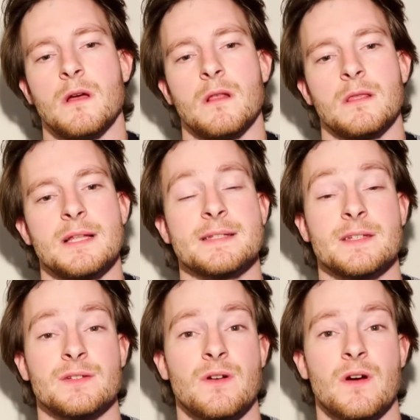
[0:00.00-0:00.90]
Let's
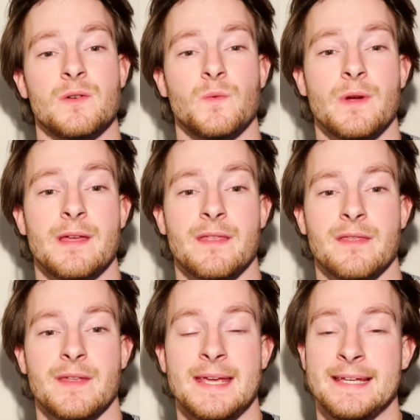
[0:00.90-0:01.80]
start with
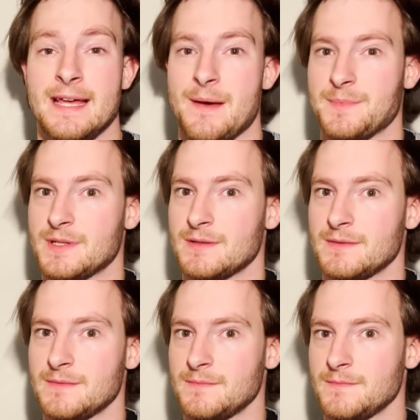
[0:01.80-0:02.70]
inept.
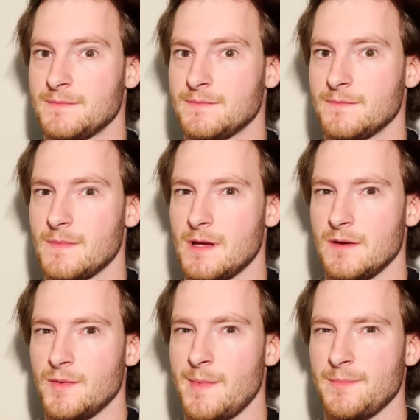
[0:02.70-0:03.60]

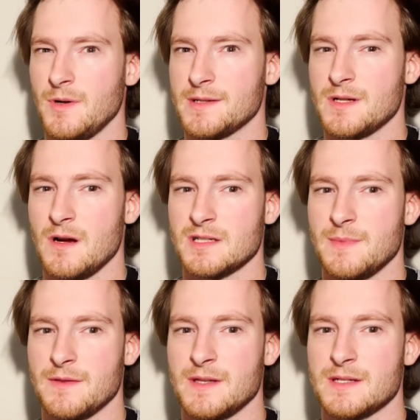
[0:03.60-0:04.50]
Remember, I talked
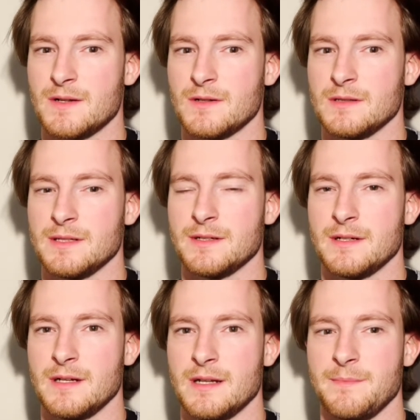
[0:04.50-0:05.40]
about this earlier
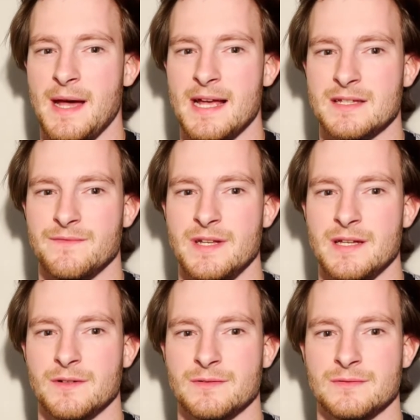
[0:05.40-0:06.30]
in a past video.